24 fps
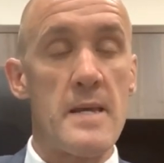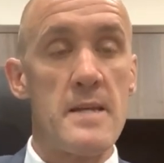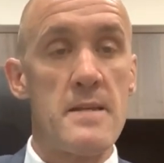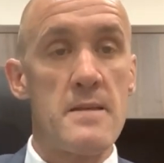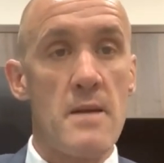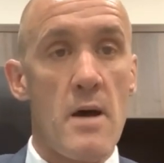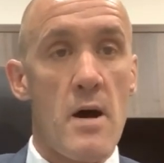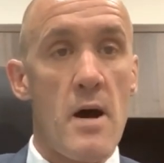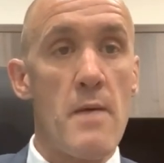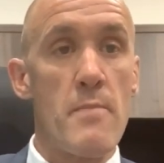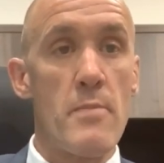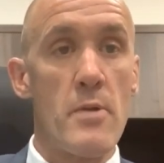
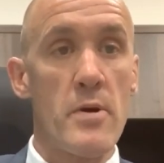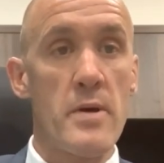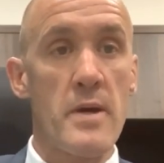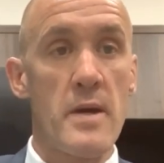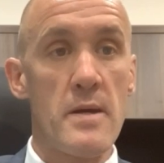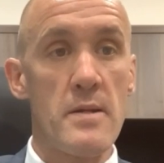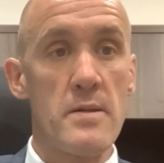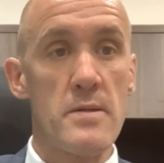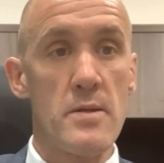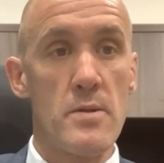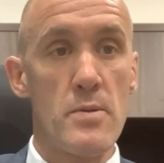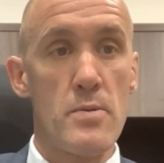is I'm
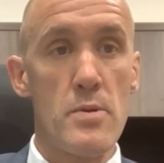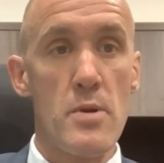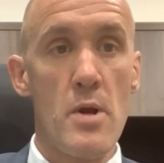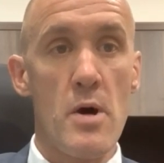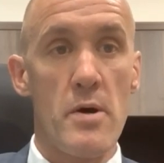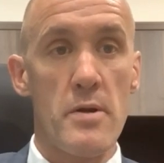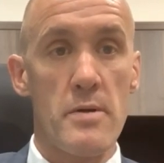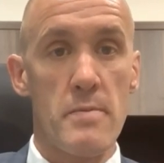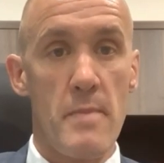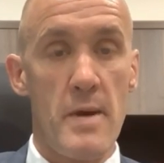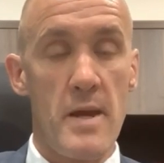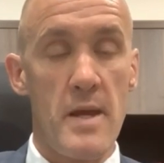looking to
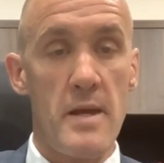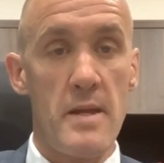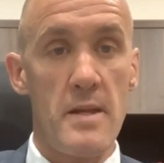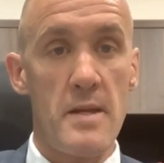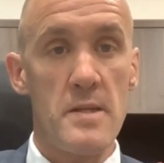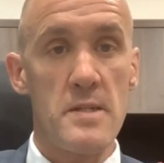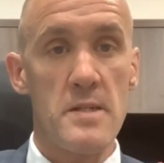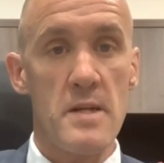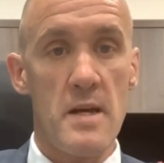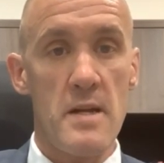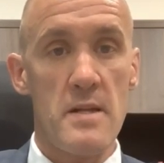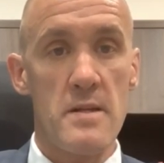not make
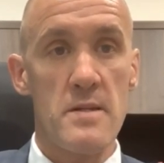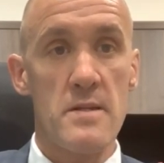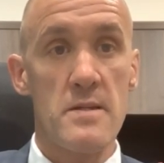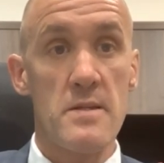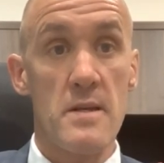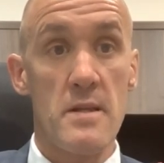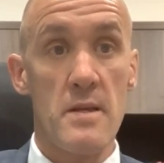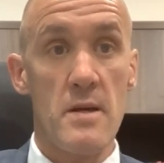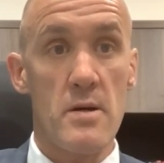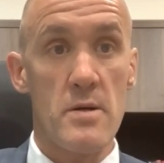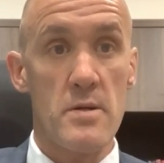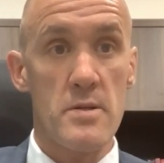any changes
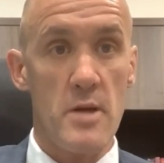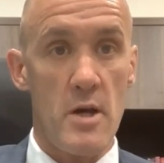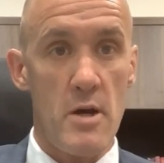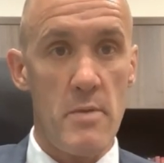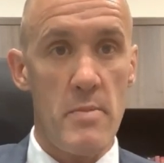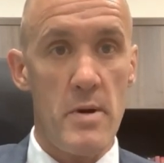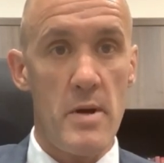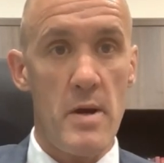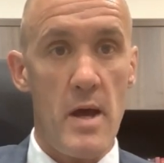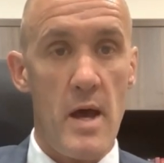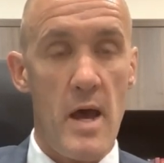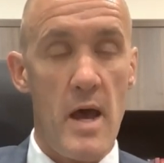to the
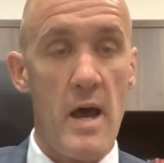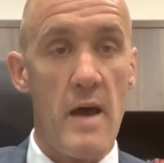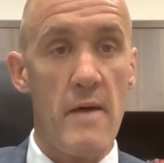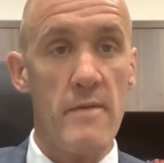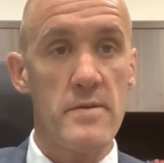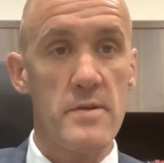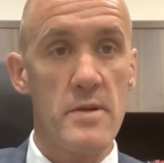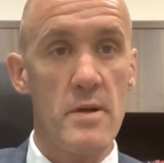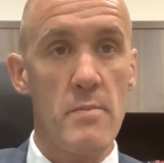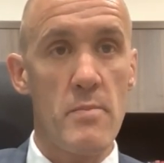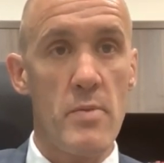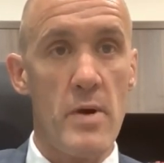October
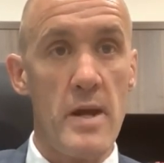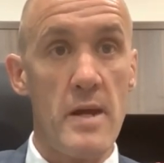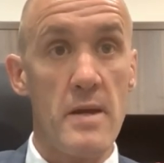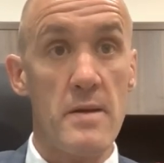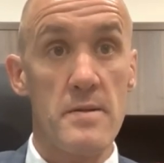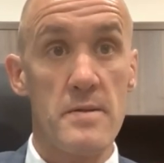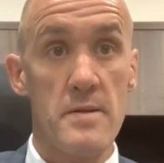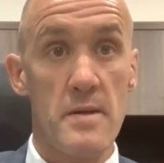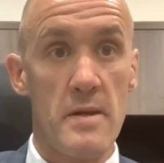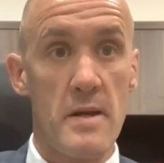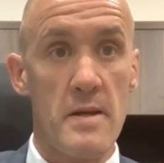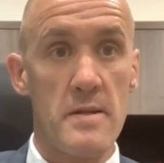half-term break,
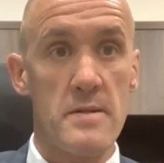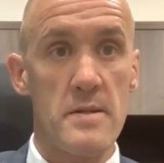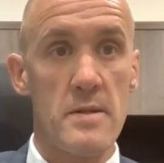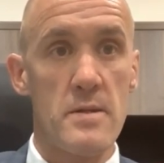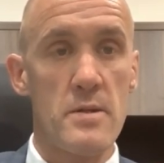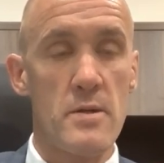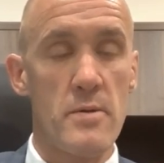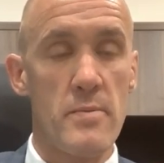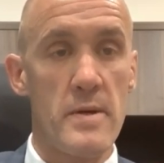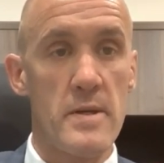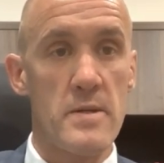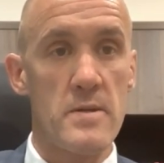so that's
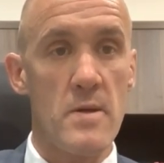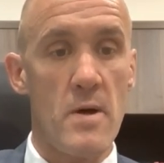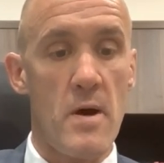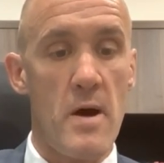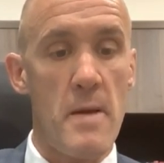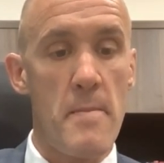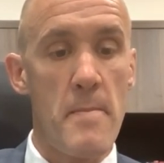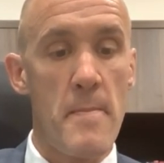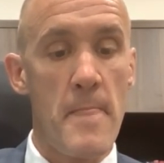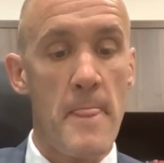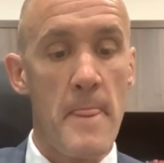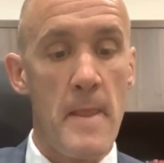in 2 weeks'
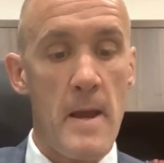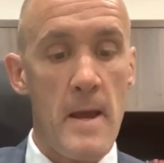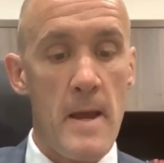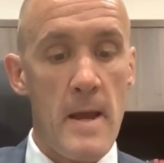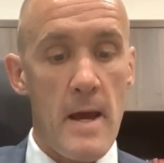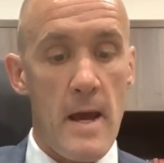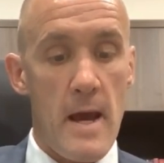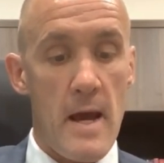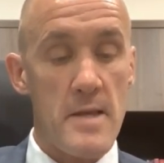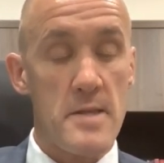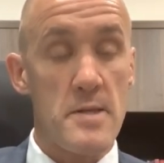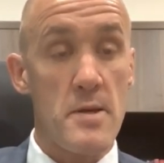time.
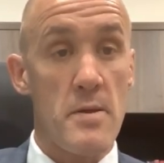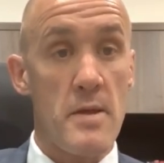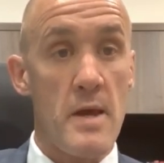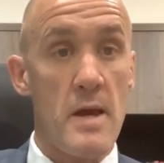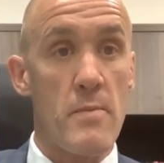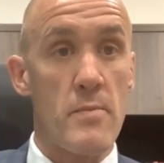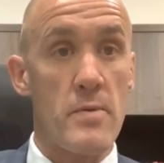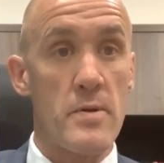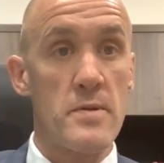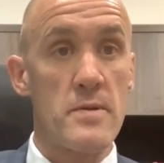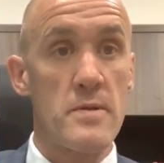So that